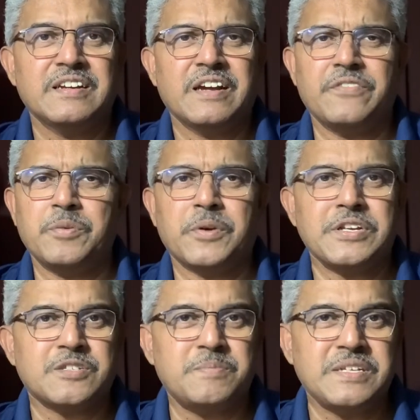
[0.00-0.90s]
Everybody
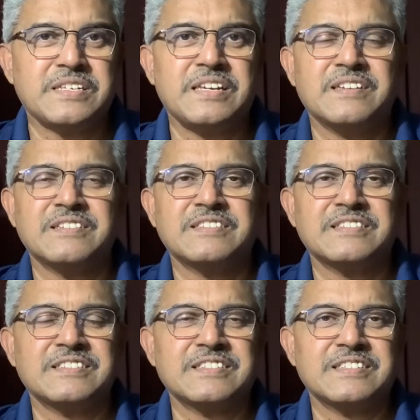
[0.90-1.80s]
is busy,
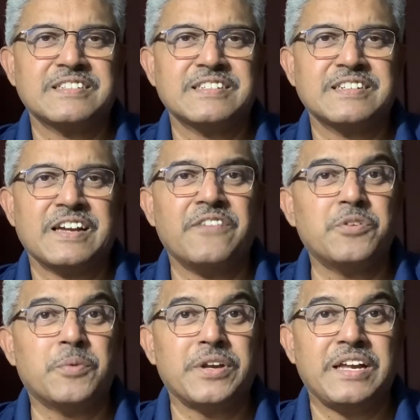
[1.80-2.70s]

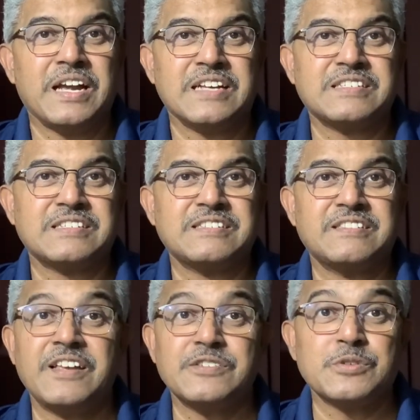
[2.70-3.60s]
everybody has
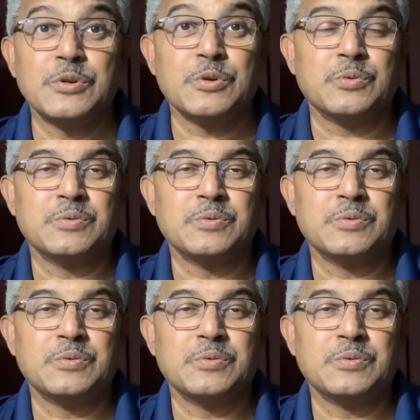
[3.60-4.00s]
things to do.